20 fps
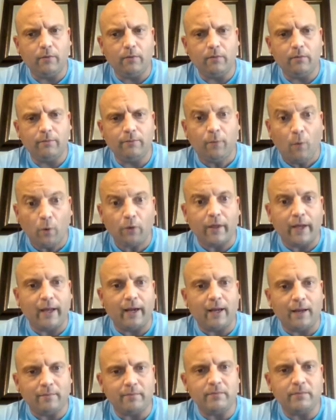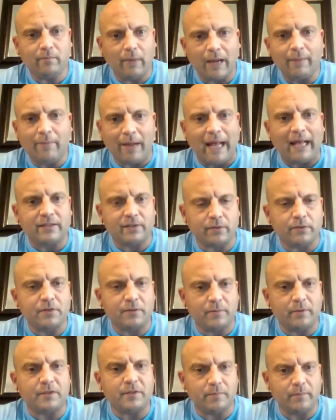for that. My master's
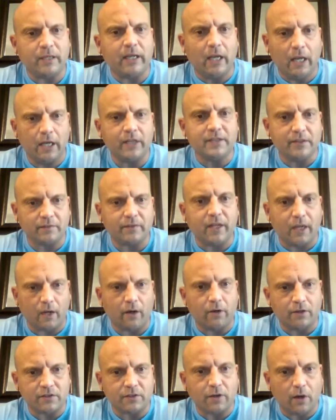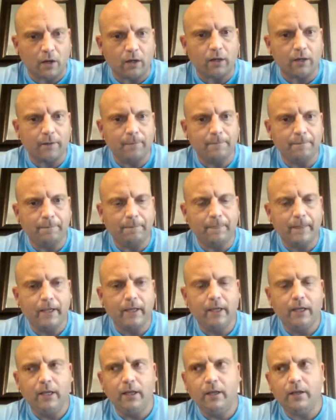is because of Kara Stark.
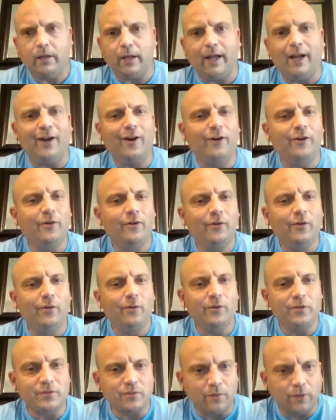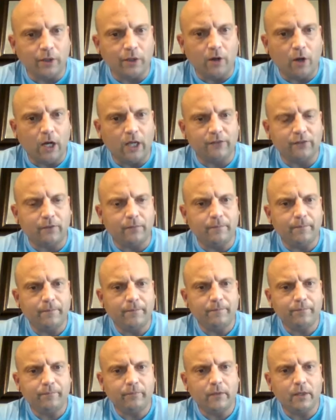Now, what's really awesome
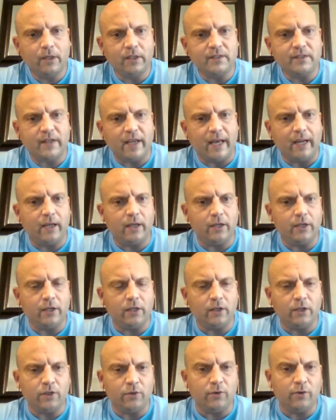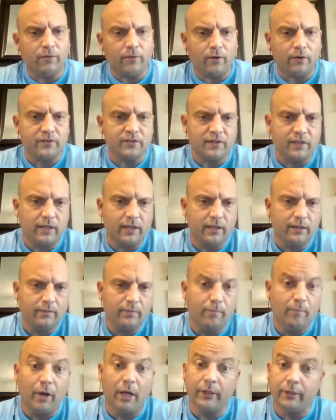is that a university,
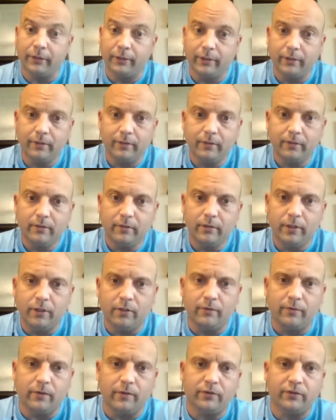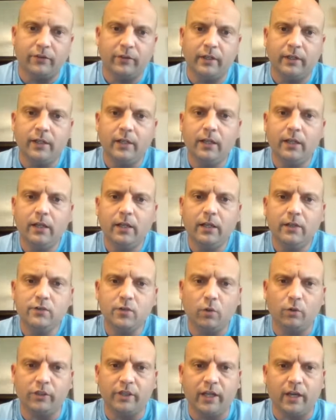Butler University,
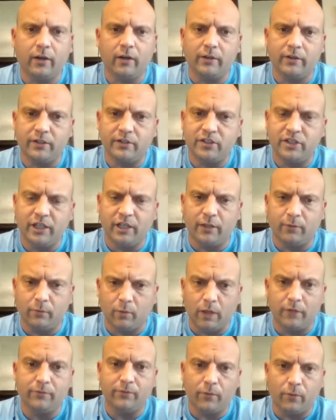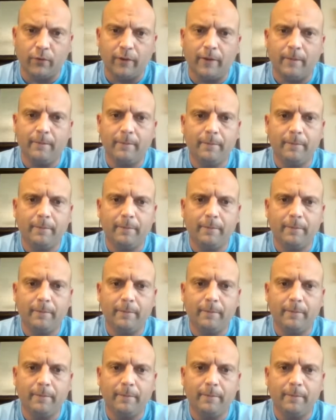told Kara that she can run for them.